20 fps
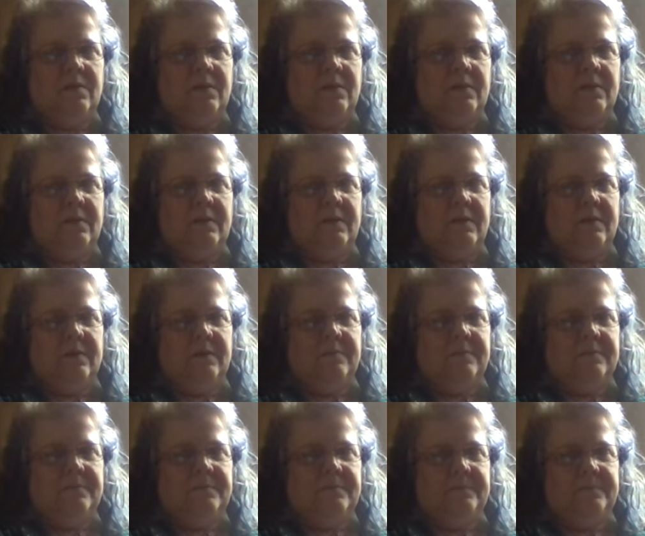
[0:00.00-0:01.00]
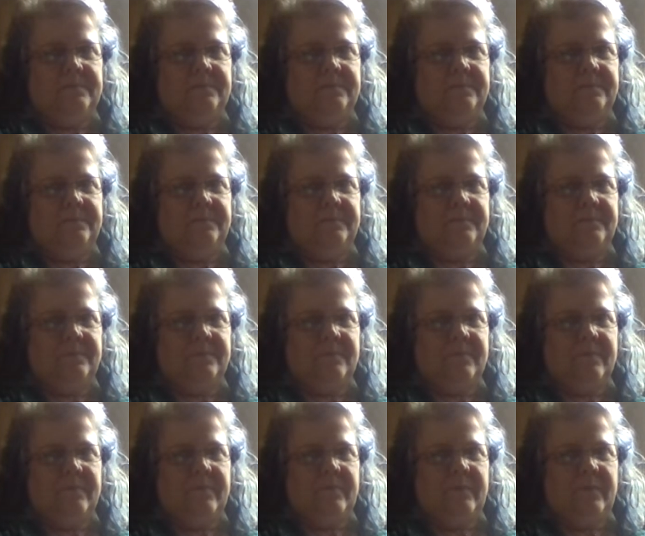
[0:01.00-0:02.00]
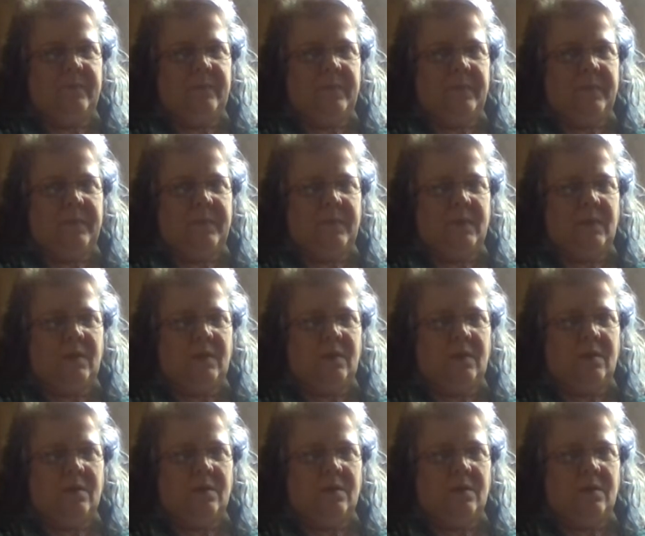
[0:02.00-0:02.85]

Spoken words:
Nothing is said.